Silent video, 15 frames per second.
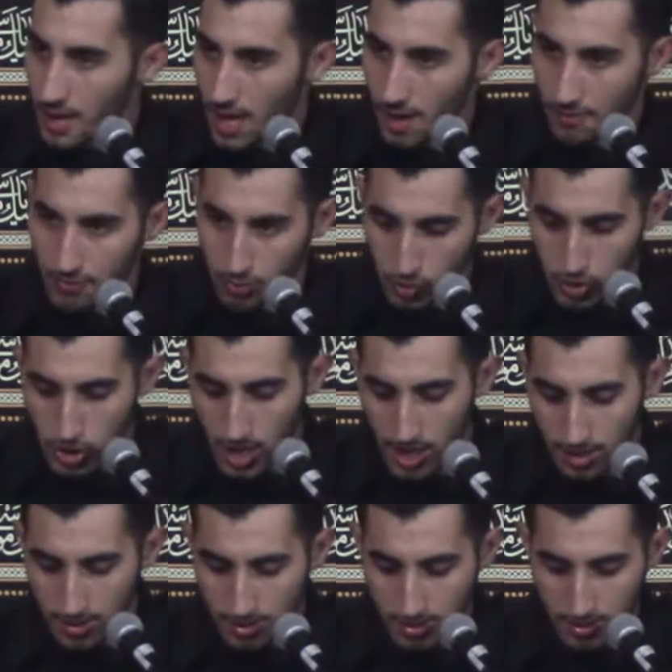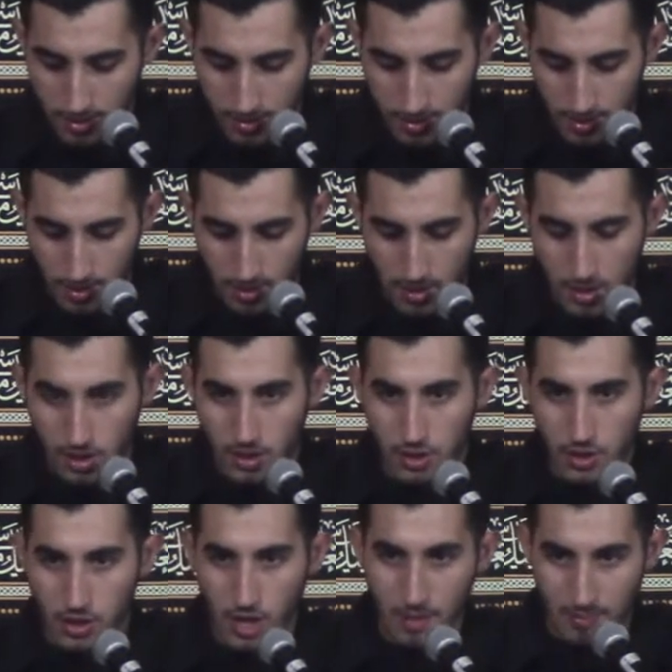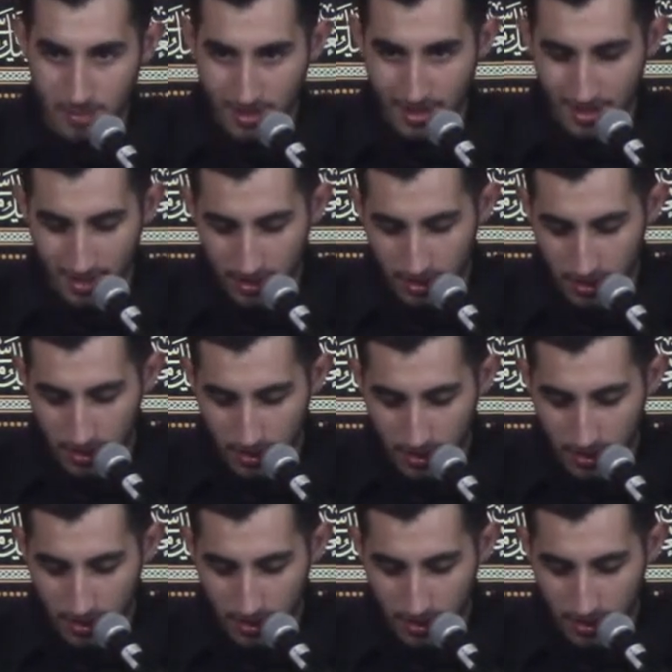a few jugs, sheepskin,